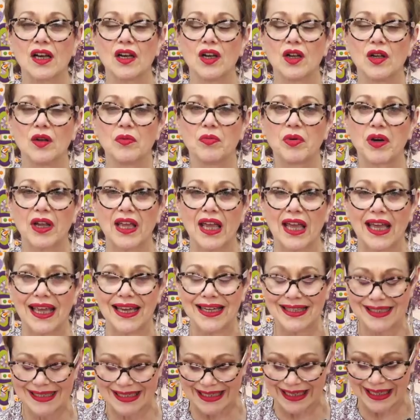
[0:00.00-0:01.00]

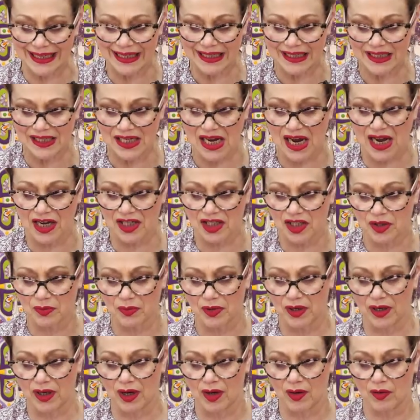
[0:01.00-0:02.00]
lubricating
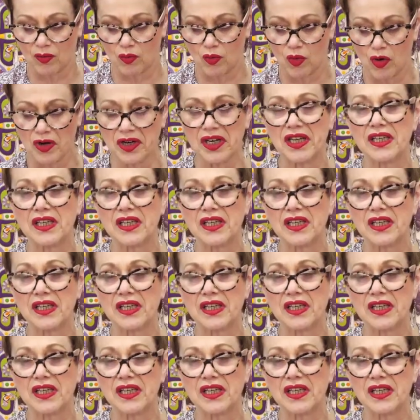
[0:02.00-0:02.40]
attachment, and